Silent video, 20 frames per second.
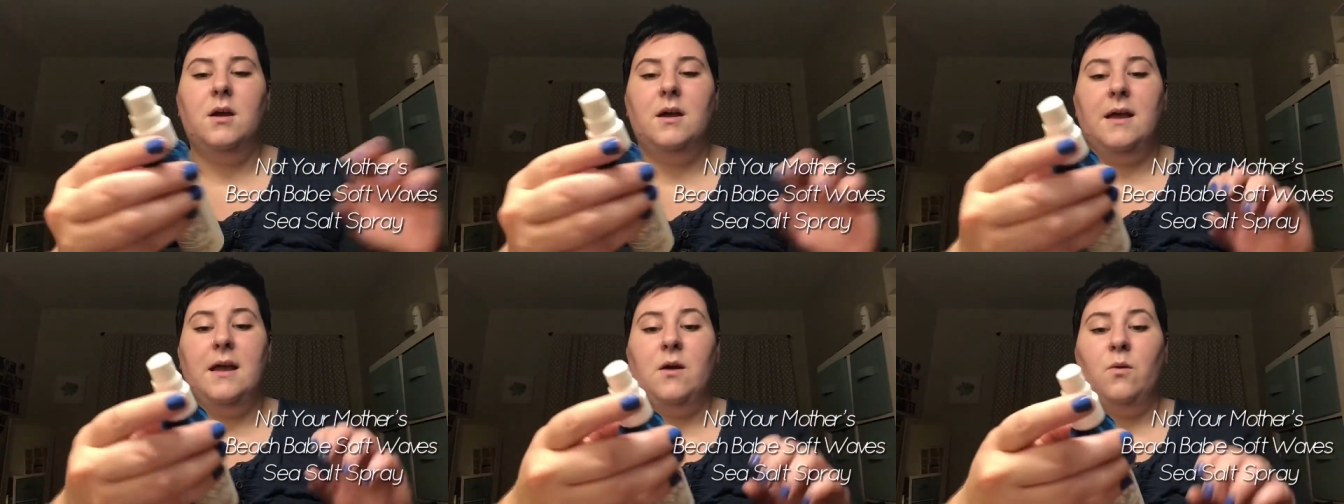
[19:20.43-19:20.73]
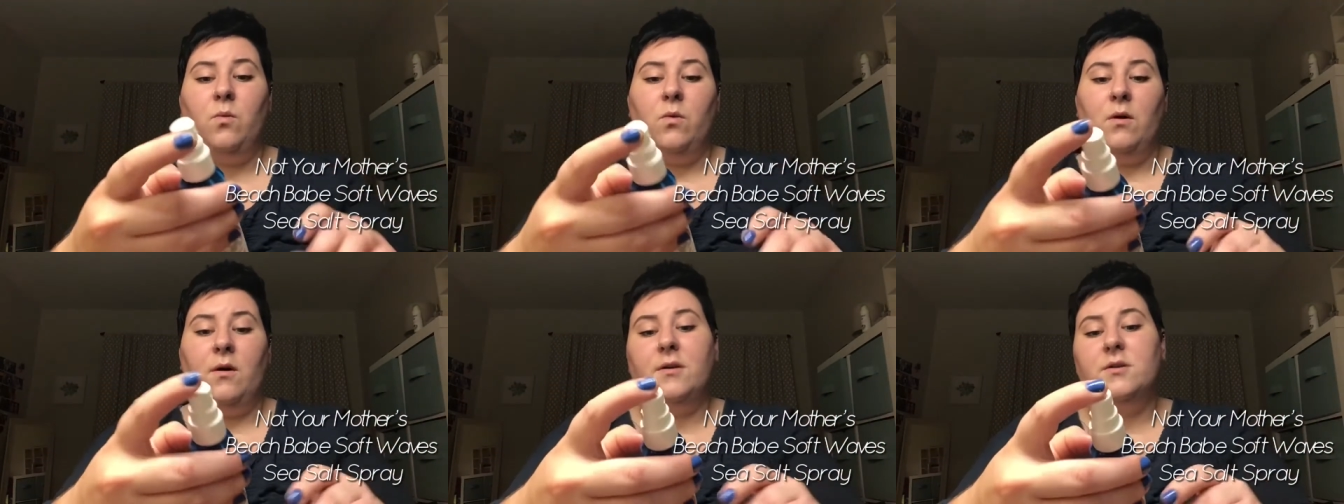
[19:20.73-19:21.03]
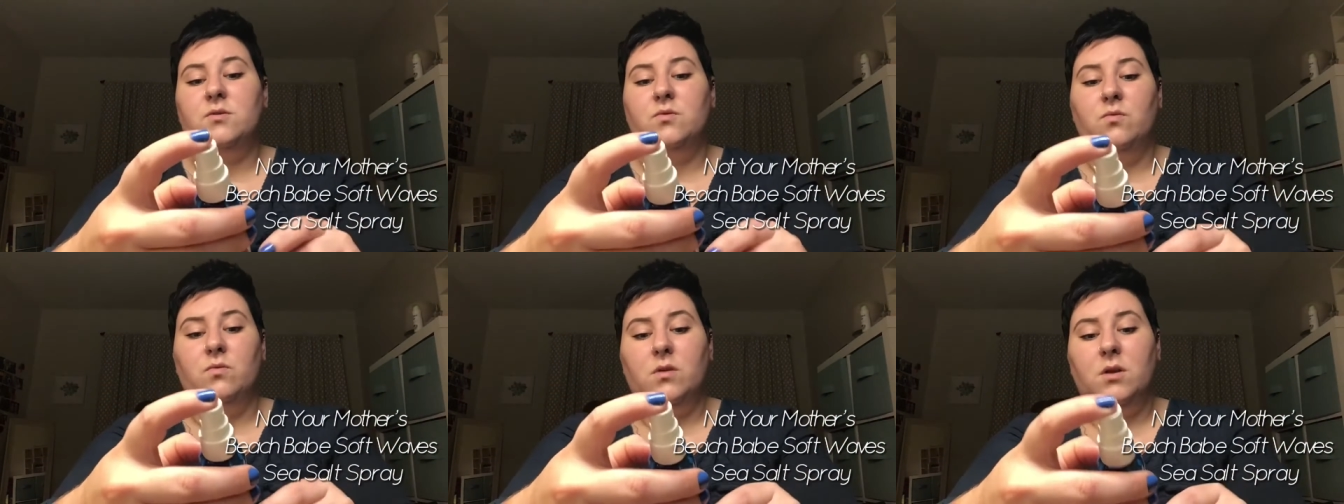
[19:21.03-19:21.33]
It
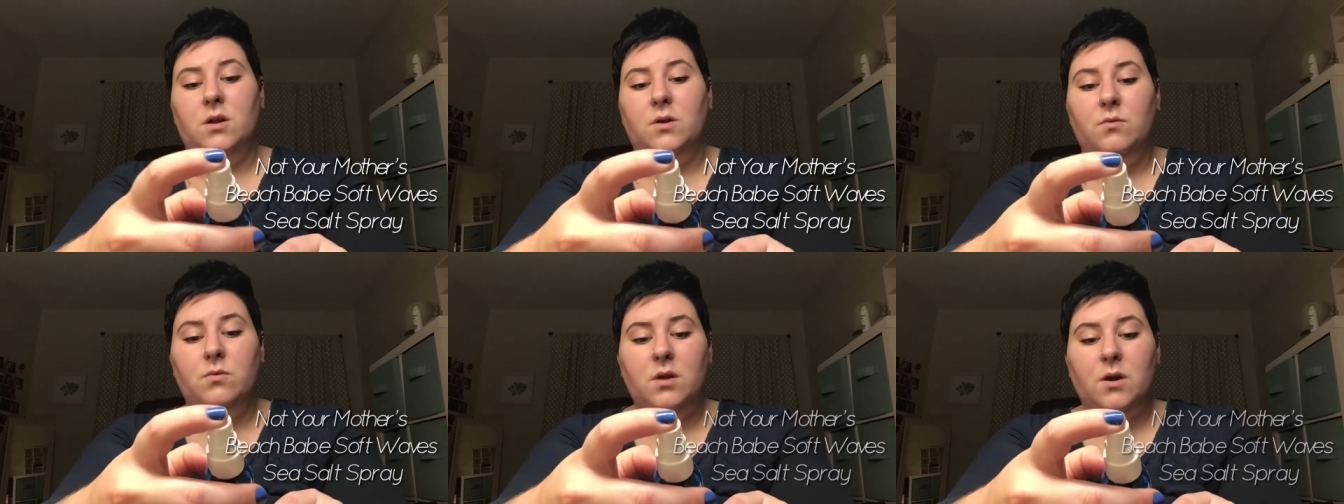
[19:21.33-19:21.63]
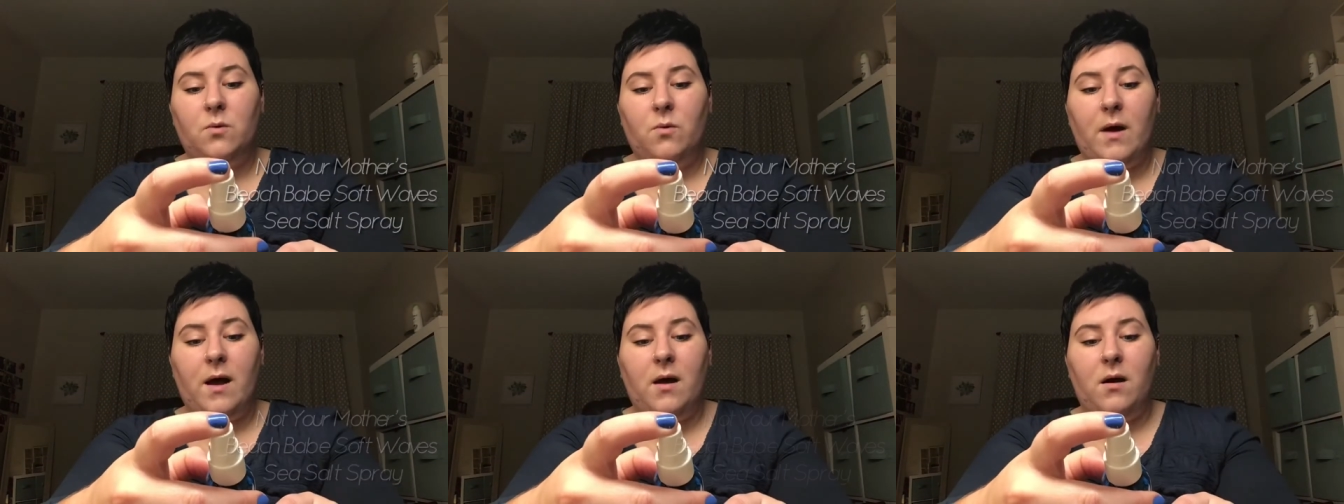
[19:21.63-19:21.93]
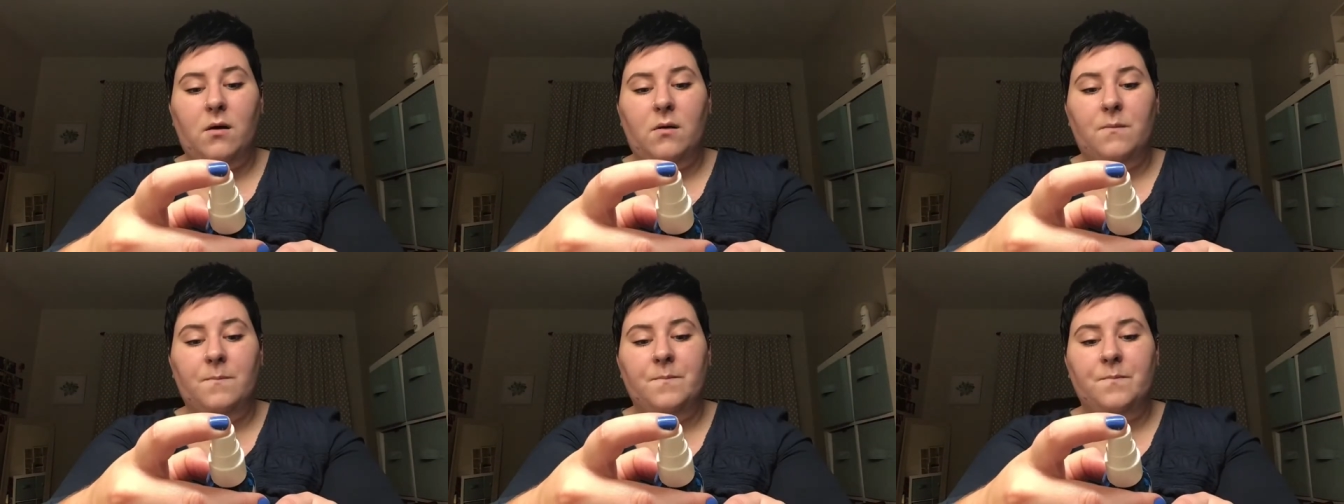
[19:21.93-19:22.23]
works really, really
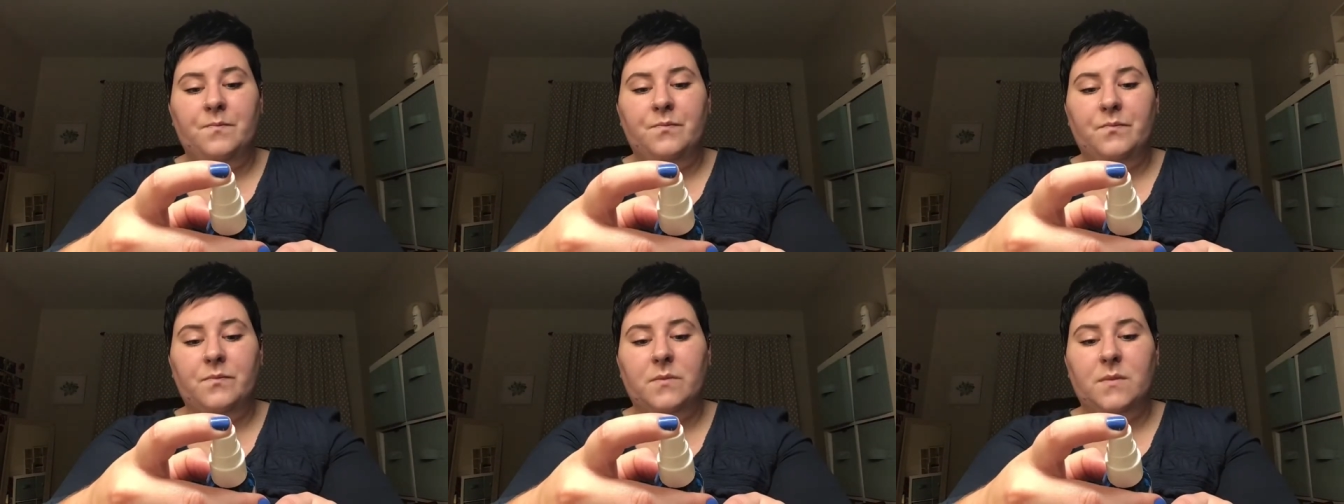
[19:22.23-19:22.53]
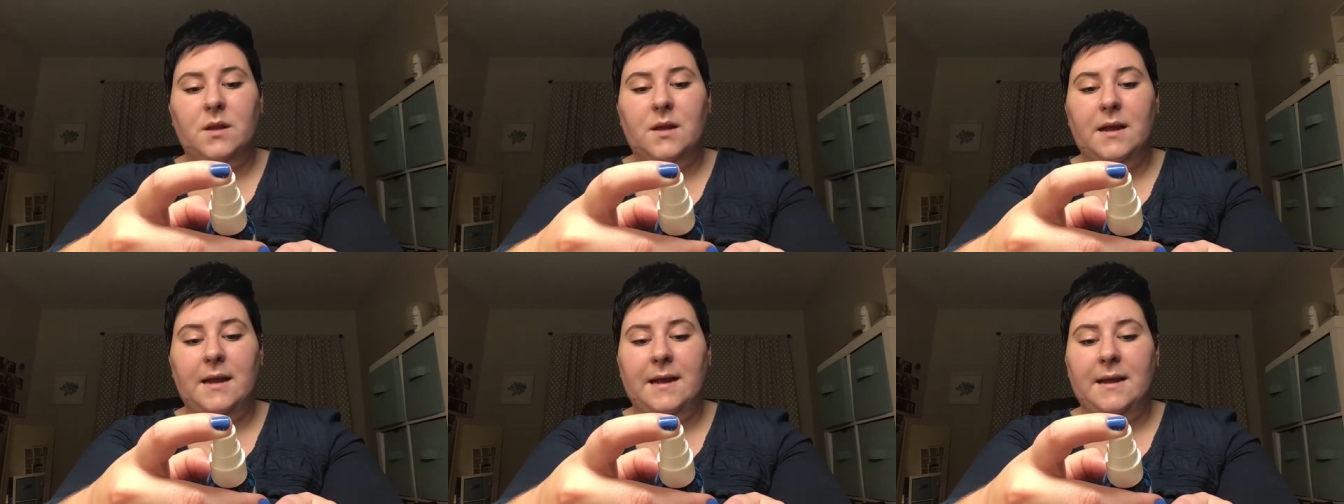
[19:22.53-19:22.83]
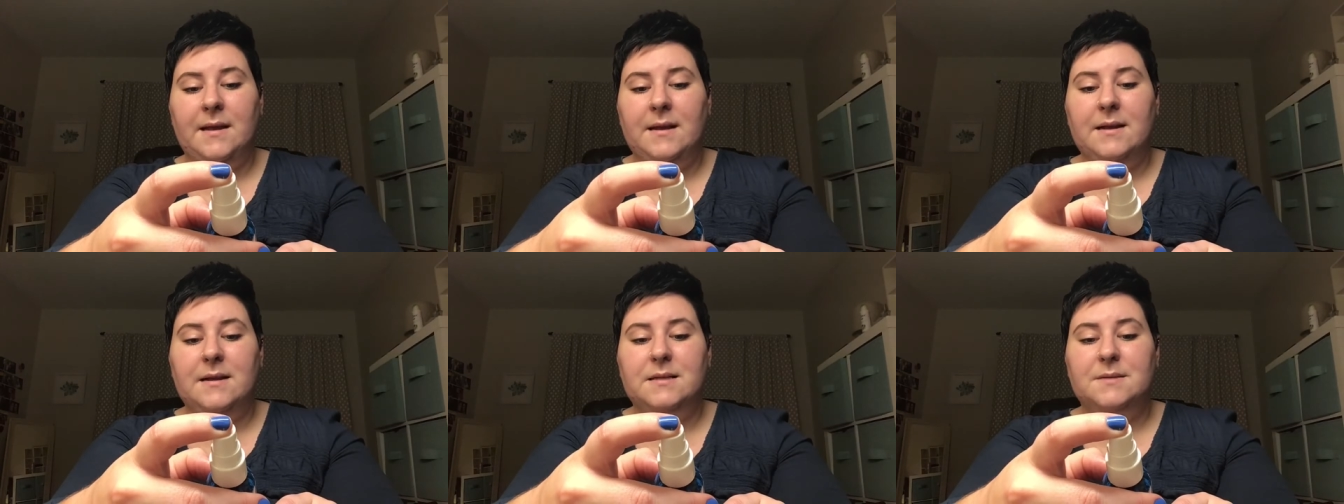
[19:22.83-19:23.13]
well.
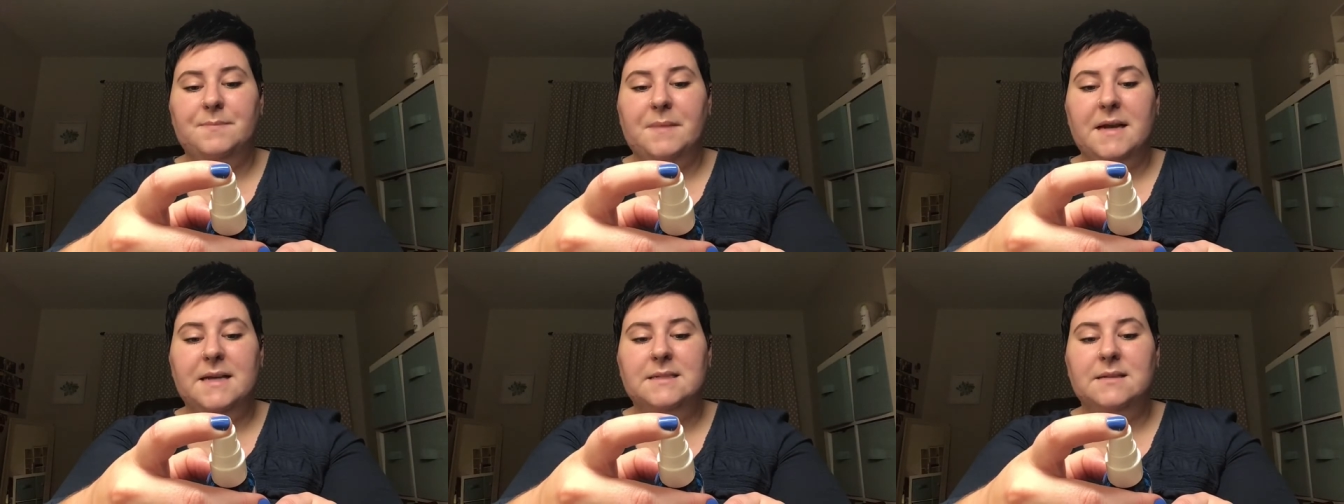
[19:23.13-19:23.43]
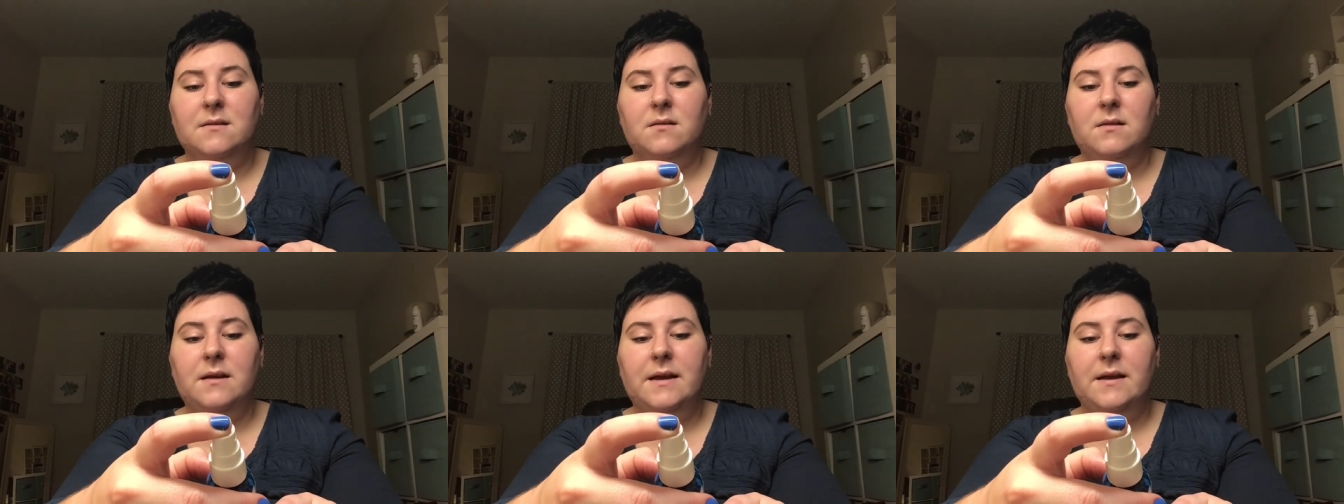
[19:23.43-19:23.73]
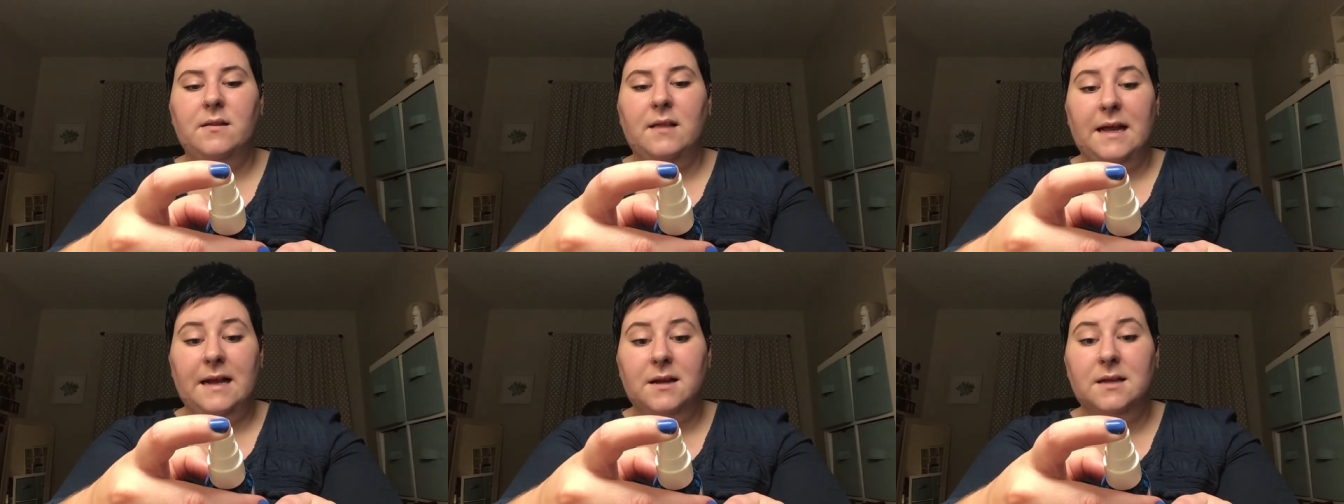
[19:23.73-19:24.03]
It is basically like